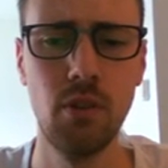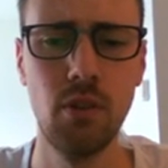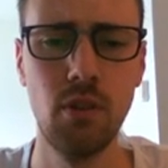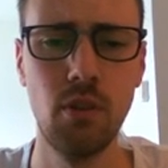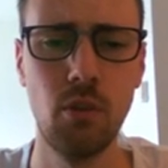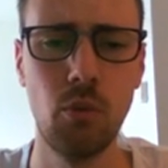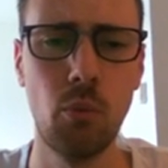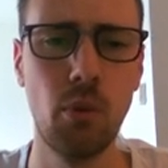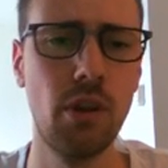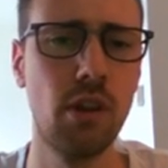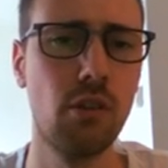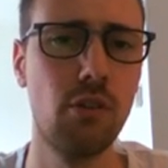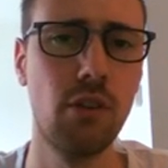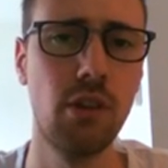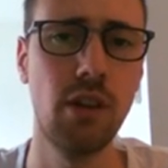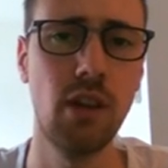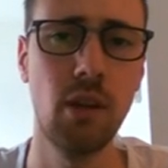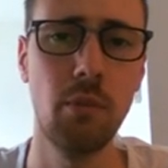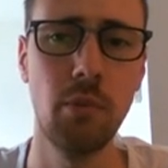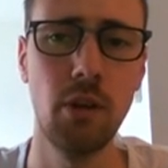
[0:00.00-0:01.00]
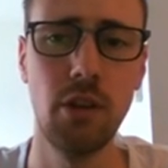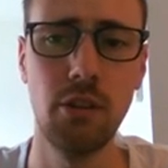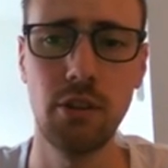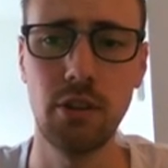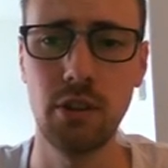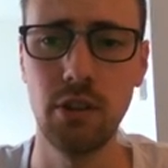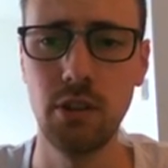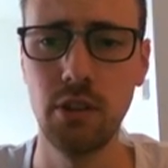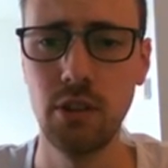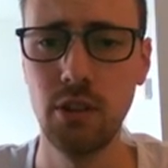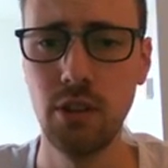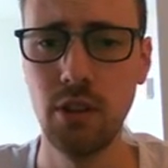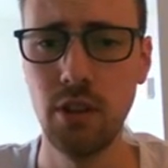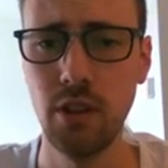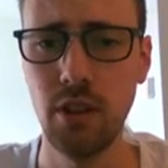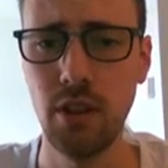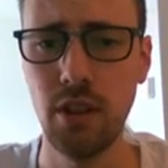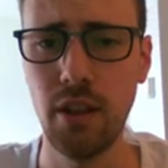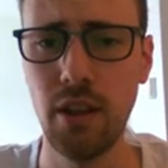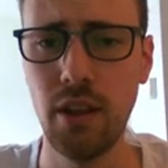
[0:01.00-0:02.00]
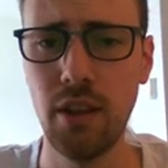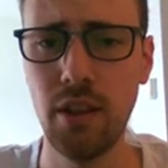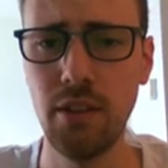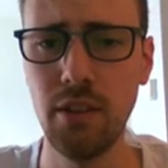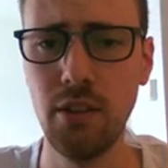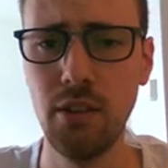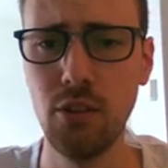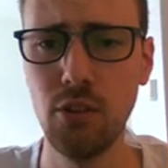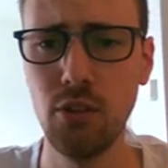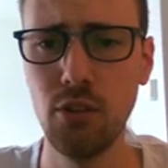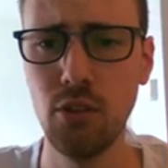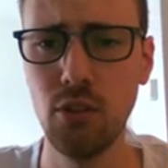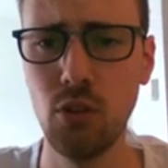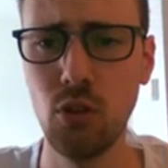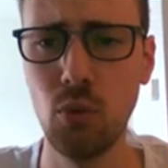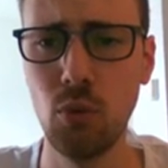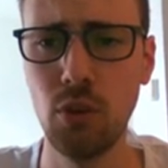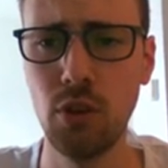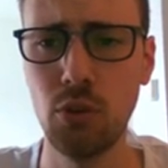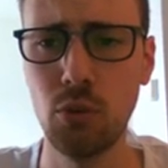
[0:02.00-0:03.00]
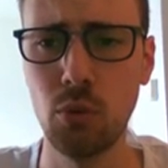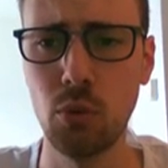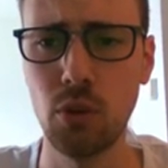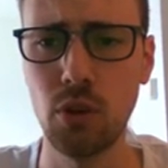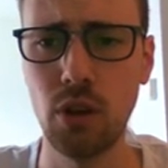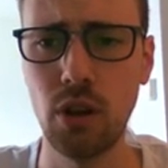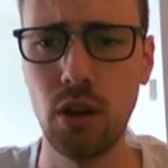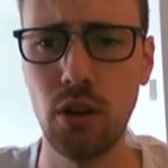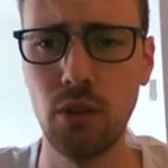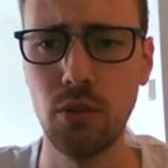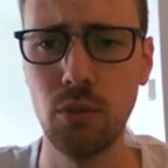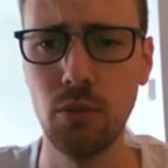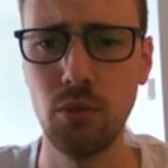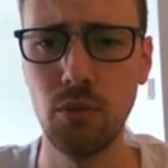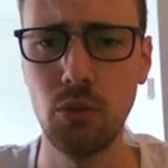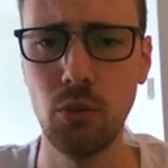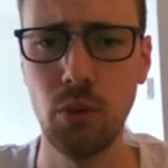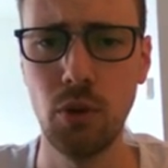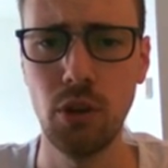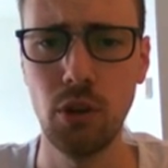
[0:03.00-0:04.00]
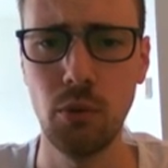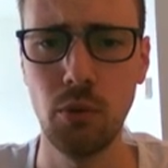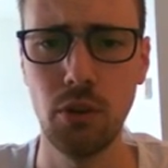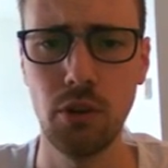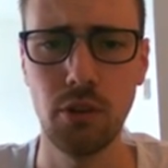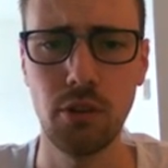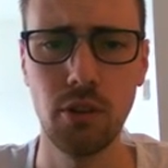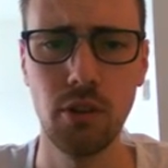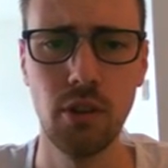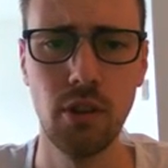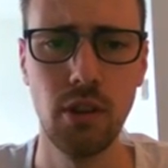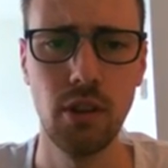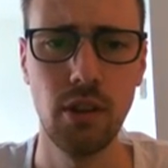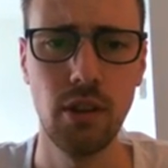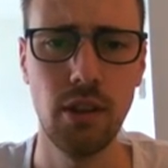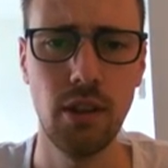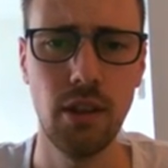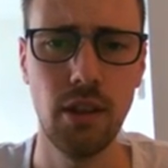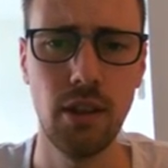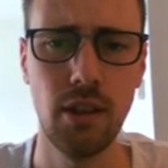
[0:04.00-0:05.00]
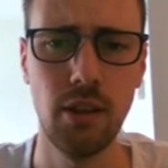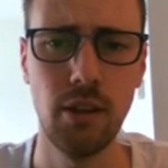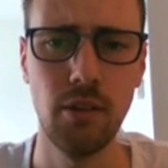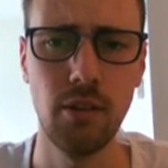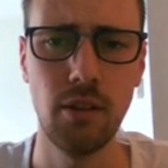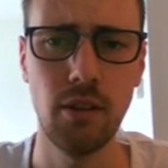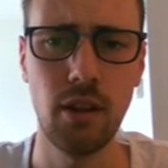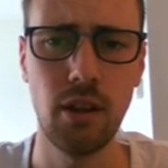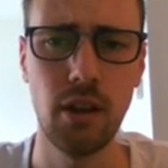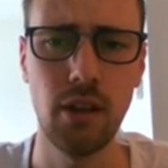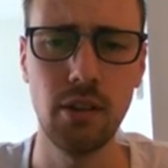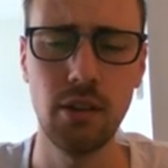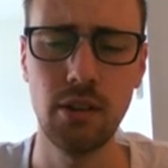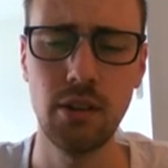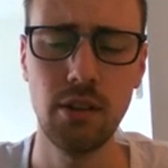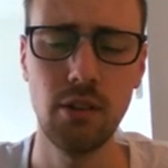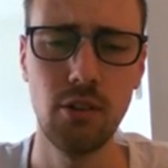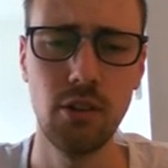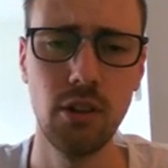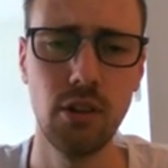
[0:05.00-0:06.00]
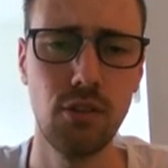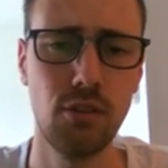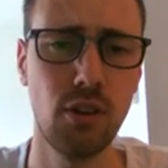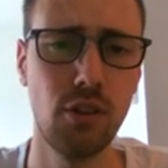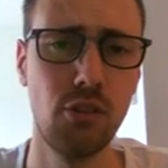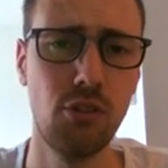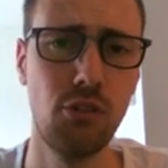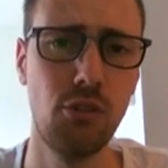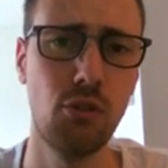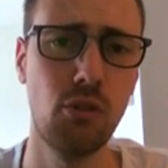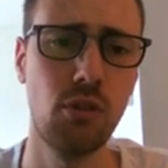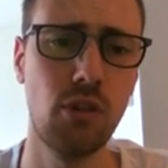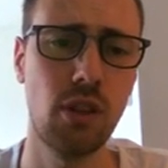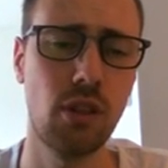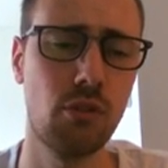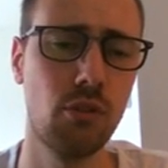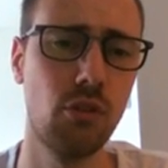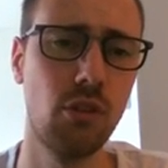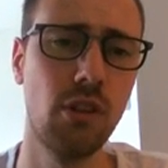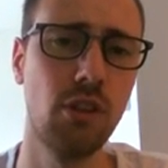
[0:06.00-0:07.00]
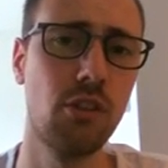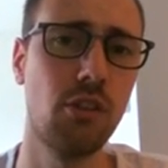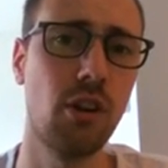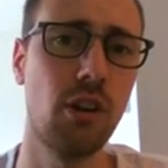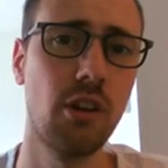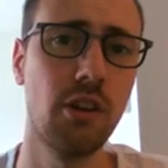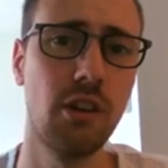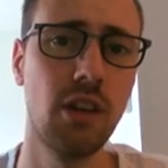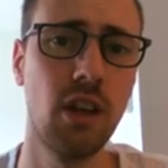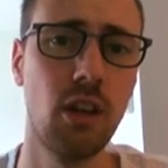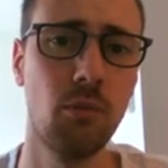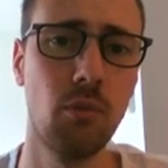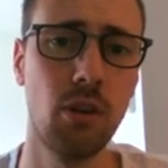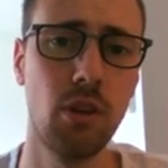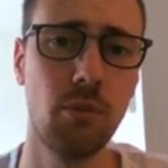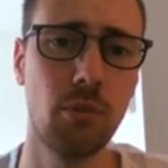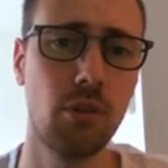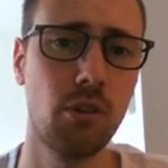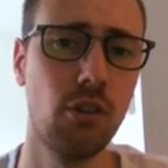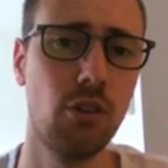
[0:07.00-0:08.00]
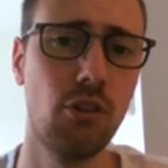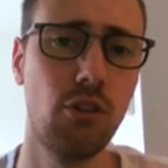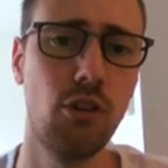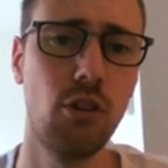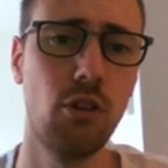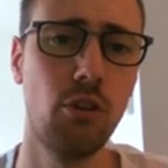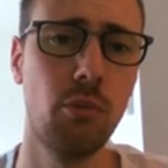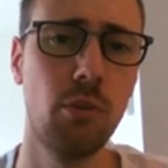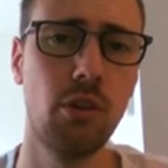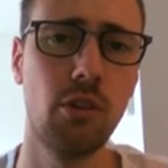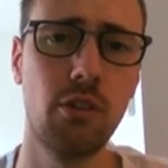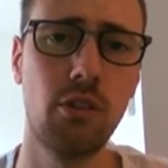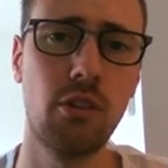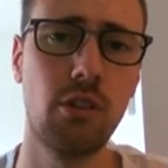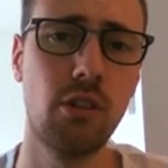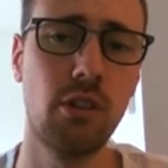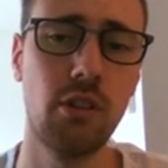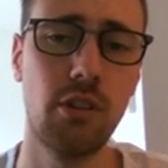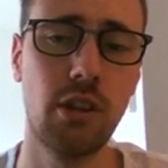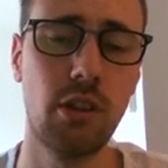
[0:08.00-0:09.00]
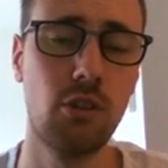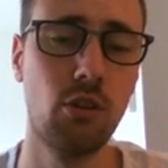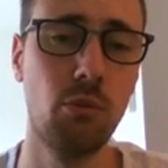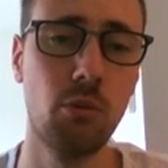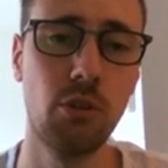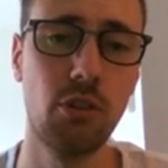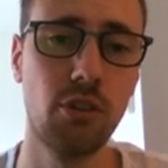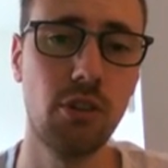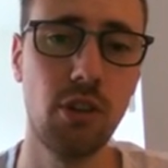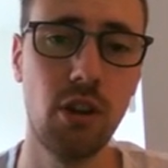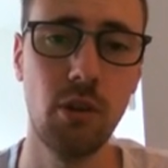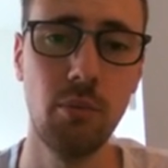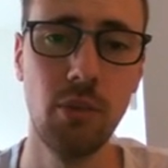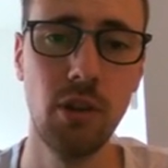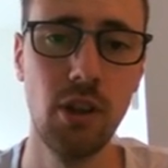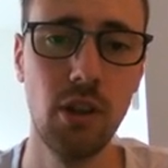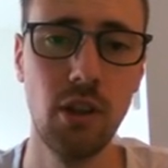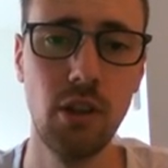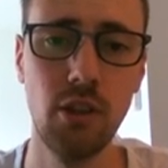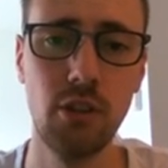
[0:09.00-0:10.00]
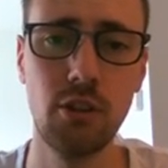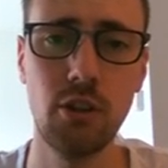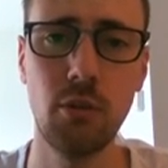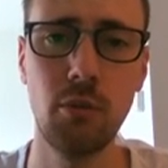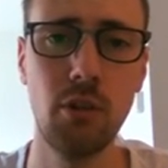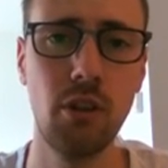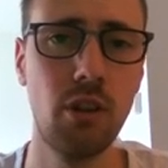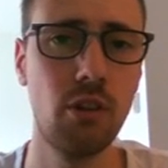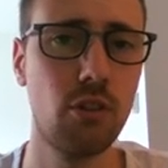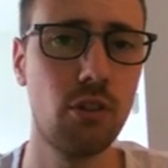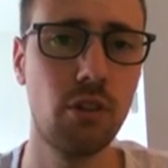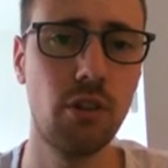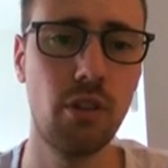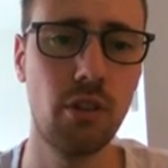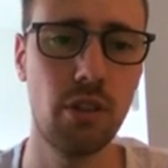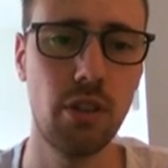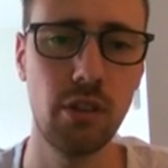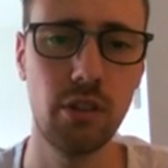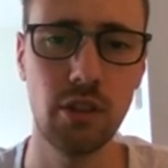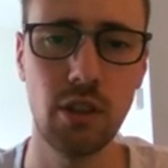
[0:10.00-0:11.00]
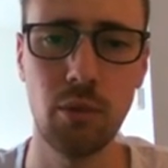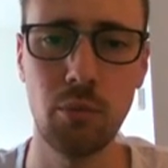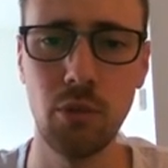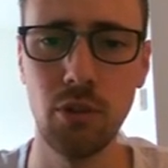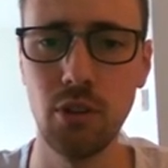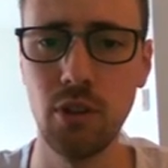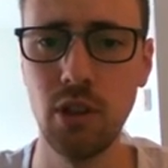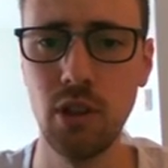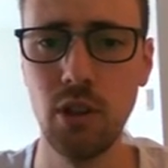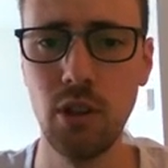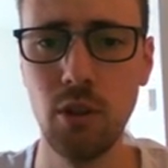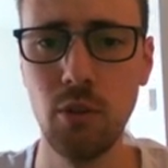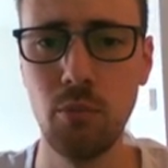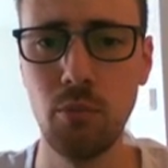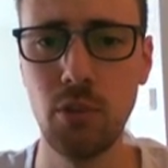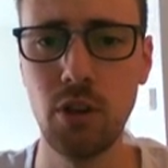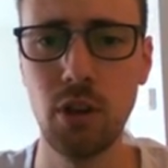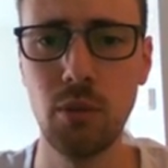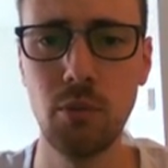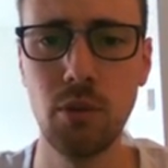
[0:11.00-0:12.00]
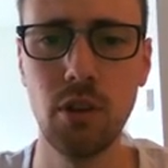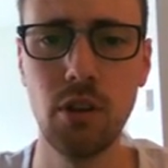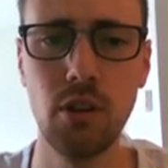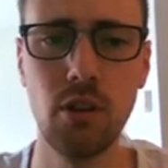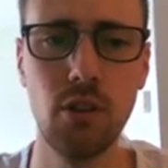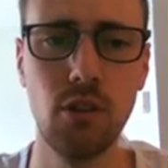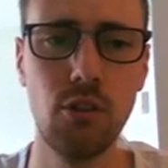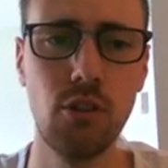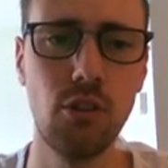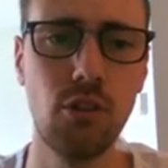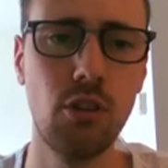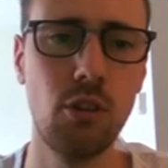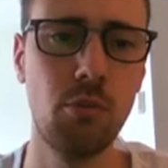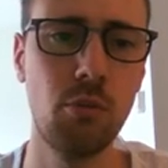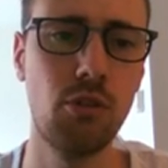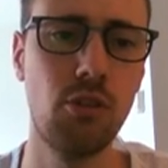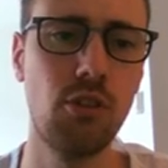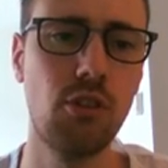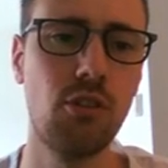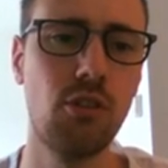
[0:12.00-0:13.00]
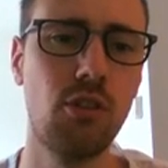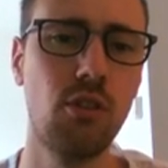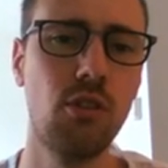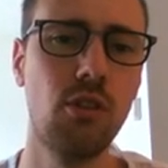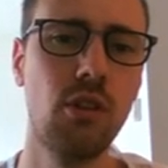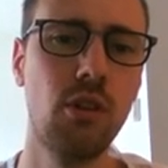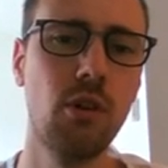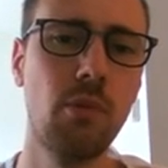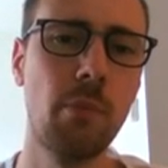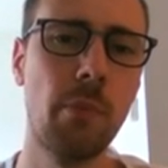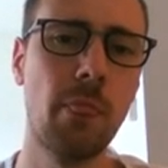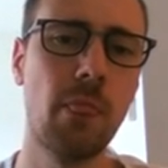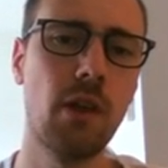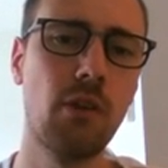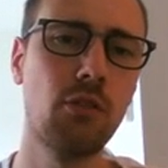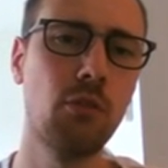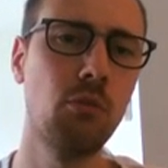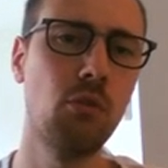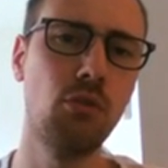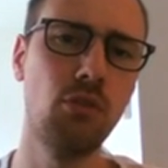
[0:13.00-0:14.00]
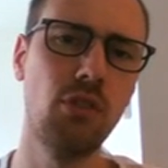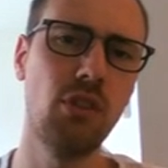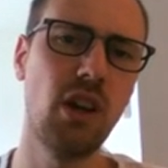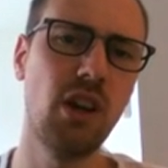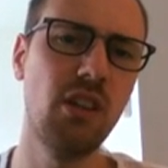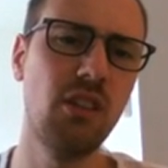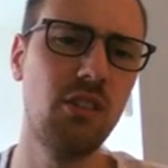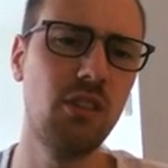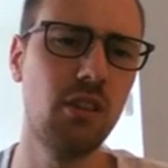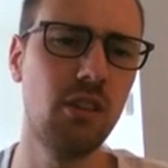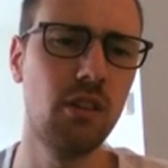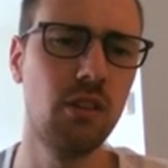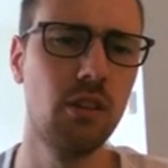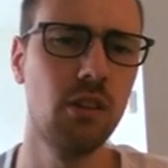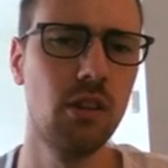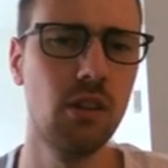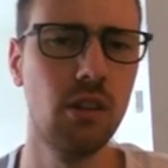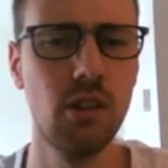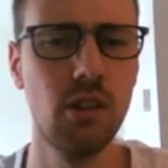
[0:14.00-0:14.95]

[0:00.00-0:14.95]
win every game basically, and that doesn't always work out the way he wants. And I can really advise you to click through the entire game. I'm not going to show you because it's going to take too much time. So many interesting things happened, but I'm going to show you the position after move 19.